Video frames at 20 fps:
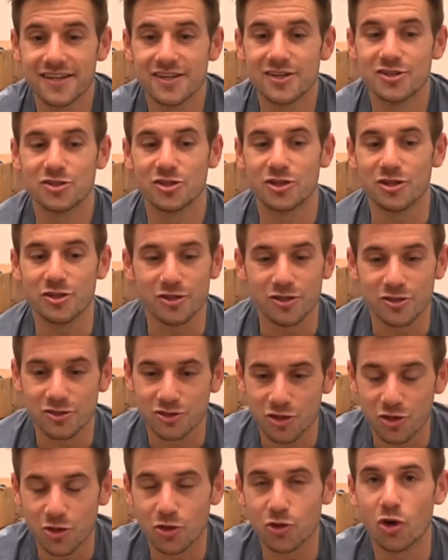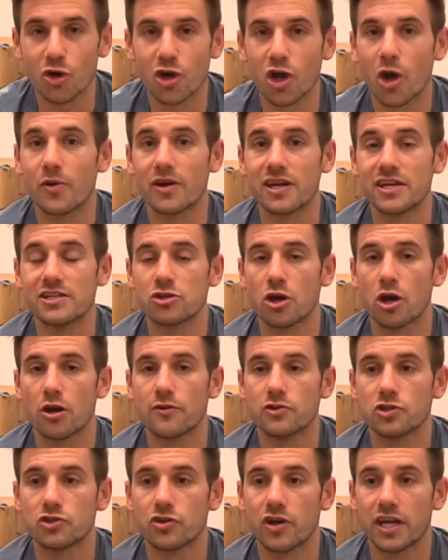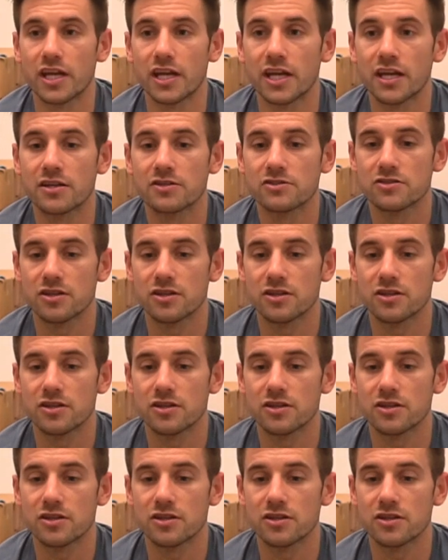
so you're not going into overtraining.